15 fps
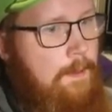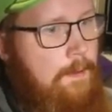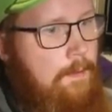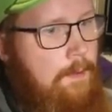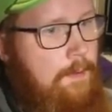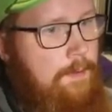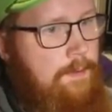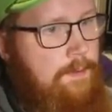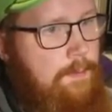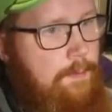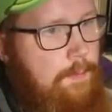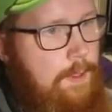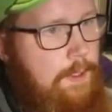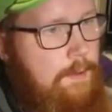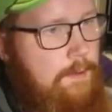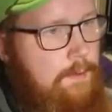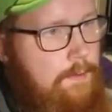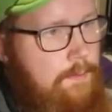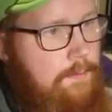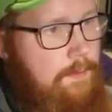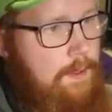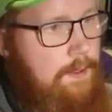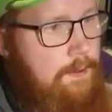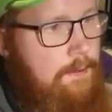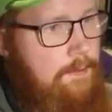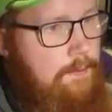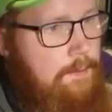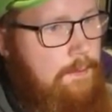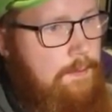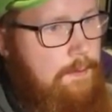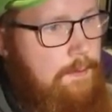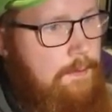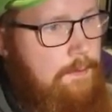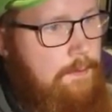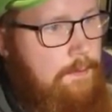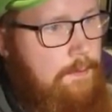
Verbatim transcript: Oh, this Wiggler is fast. Jeez.